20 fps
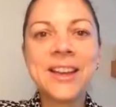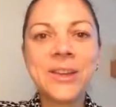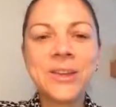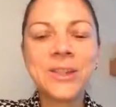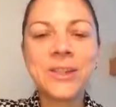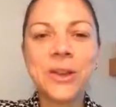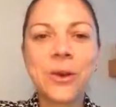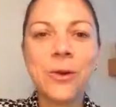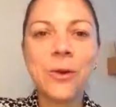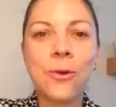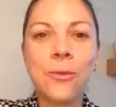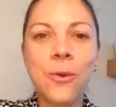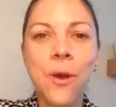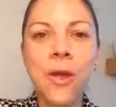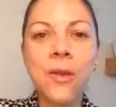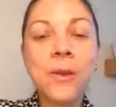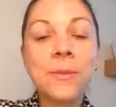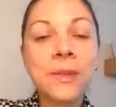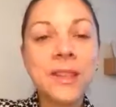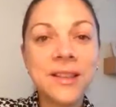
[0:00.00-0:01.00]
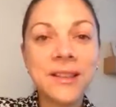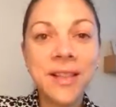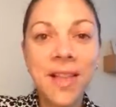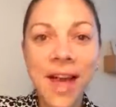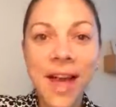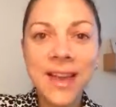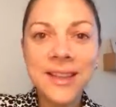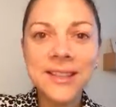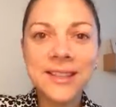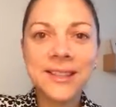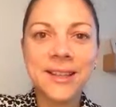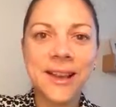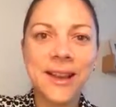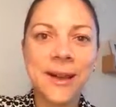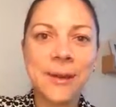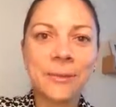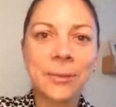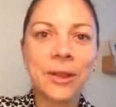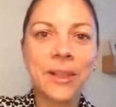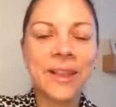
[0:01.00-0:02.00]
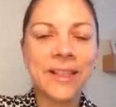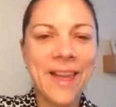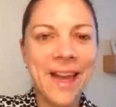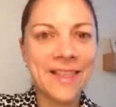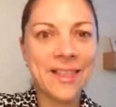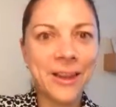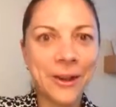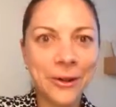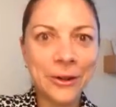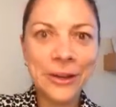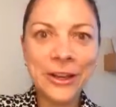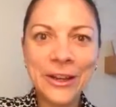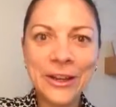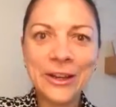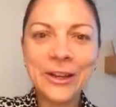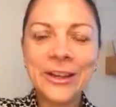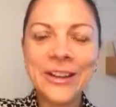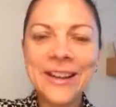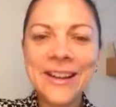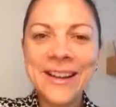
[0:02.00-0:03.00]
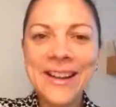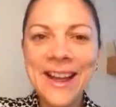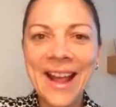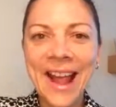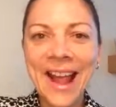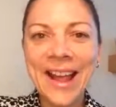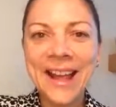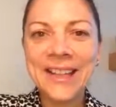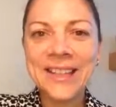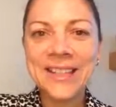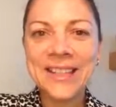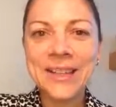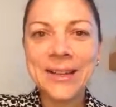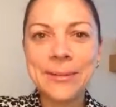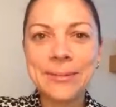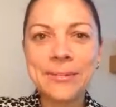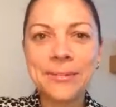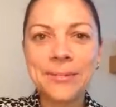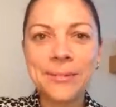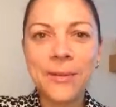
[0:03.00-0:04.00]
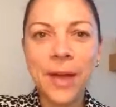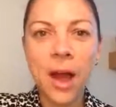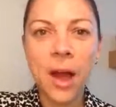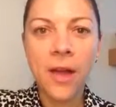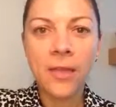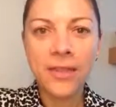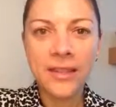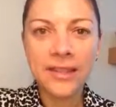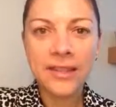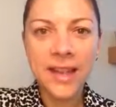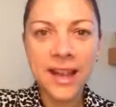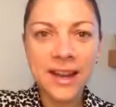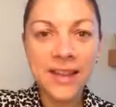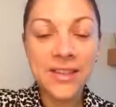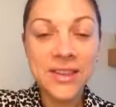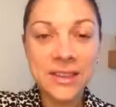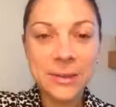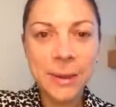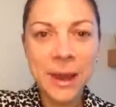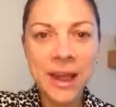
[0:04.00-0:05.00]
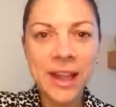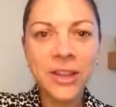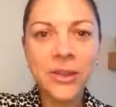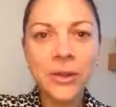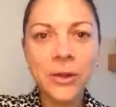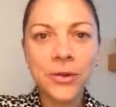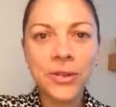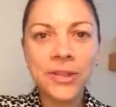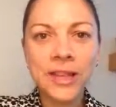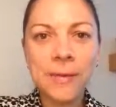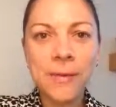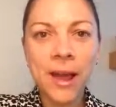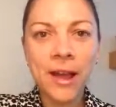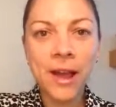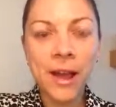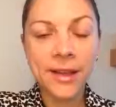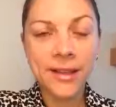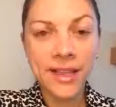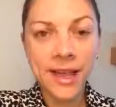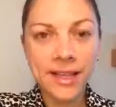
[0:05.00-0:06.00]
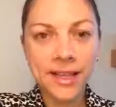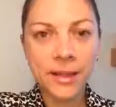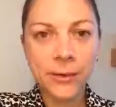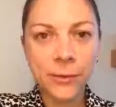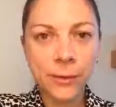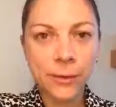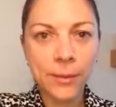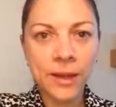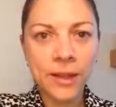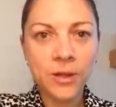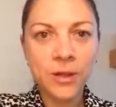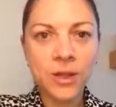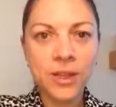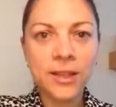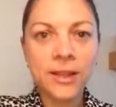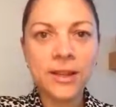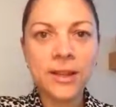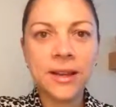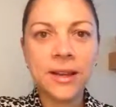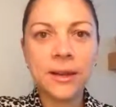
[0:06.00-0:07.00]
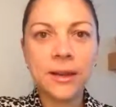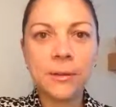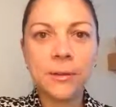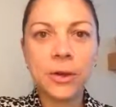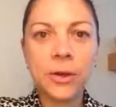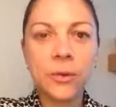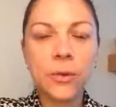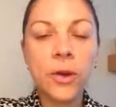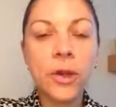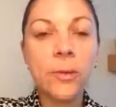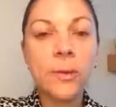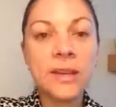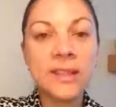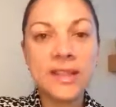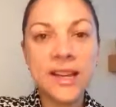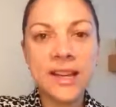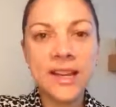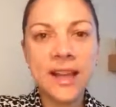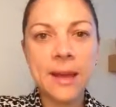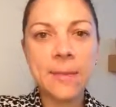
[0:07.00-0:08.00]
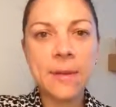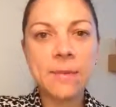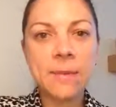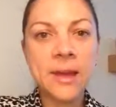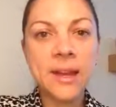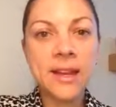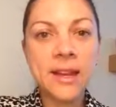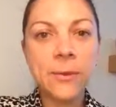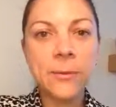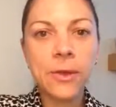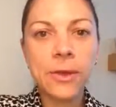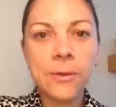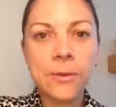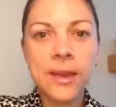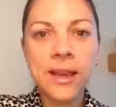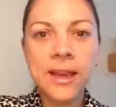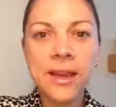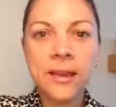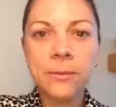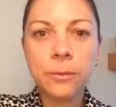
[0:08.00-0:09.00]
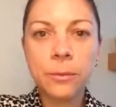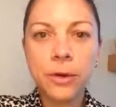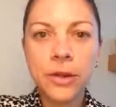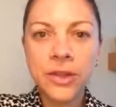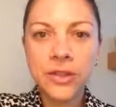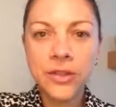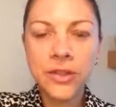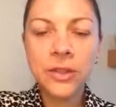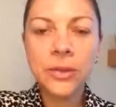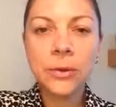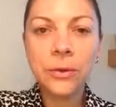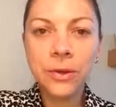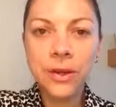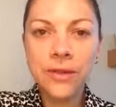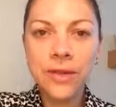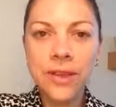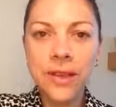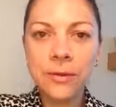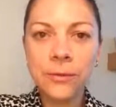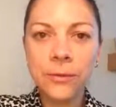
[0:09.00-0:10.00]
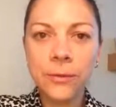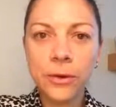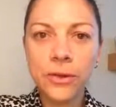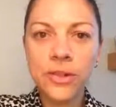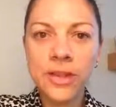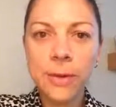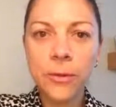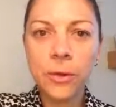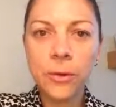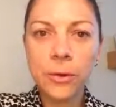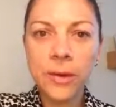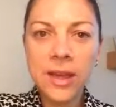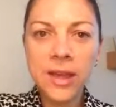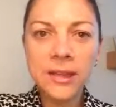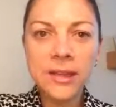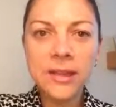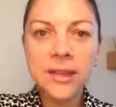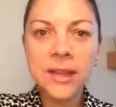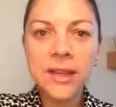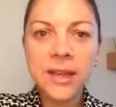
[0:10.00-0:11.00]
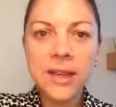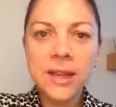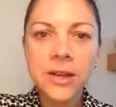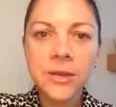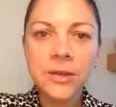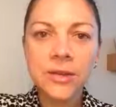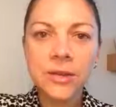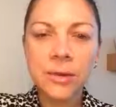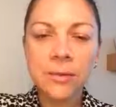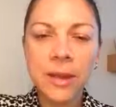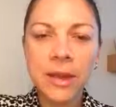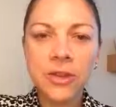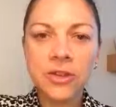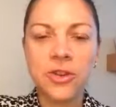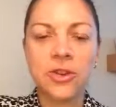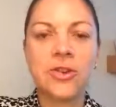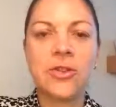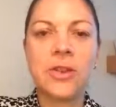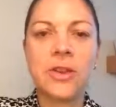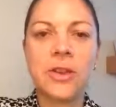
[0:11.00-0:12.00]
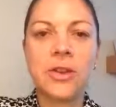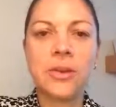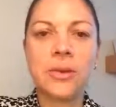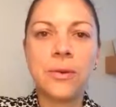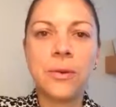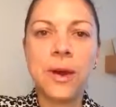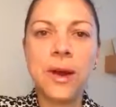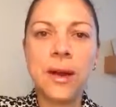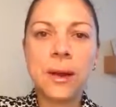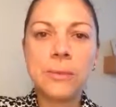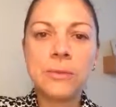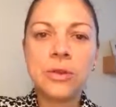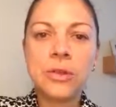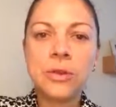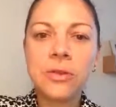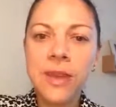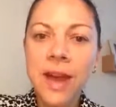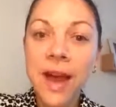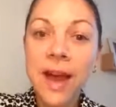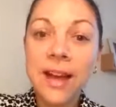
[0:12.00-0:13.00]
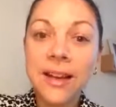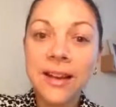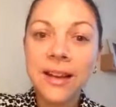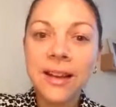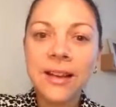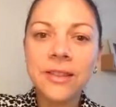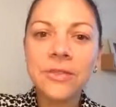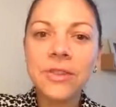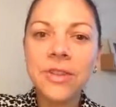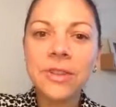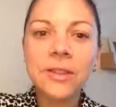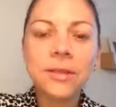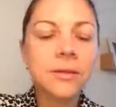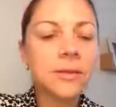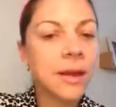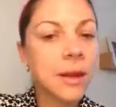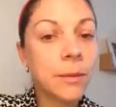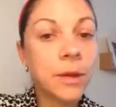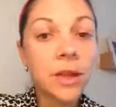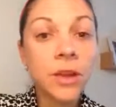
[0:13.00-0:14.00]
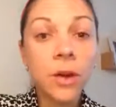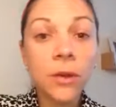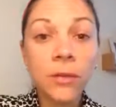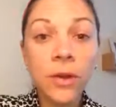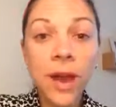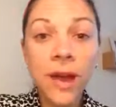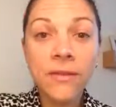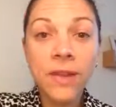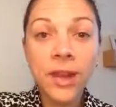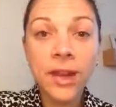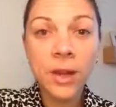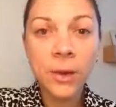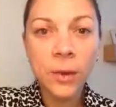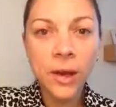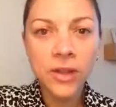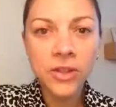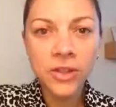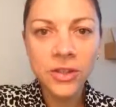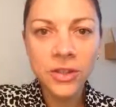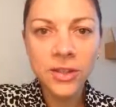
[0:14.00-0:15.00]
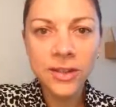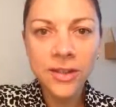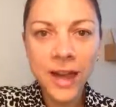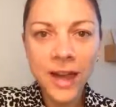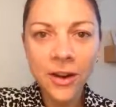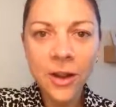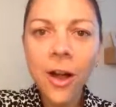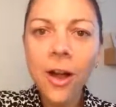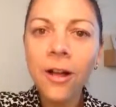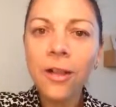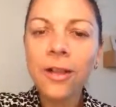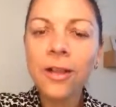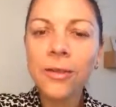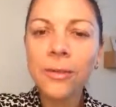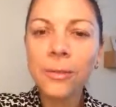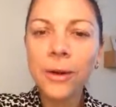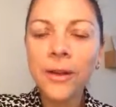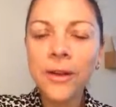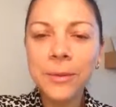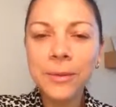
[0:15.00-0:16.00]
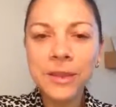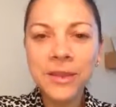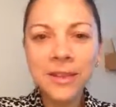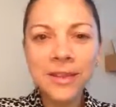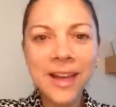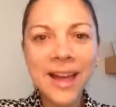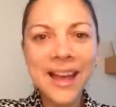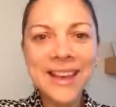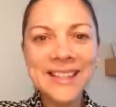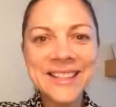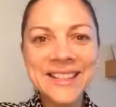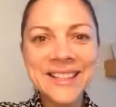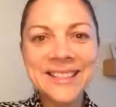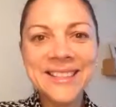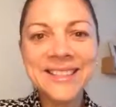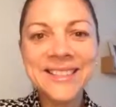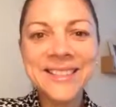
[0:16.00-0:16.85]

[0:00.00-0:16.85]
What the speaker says: So welcome to the class. I'm really glad that you're here. And on the side of this page, you'll see my contact information. You will be setting up a meeting with me pretty soon in the first couple of weeks. So make sure that you do that and just let me know if you have any questions at all. Welcome to the class.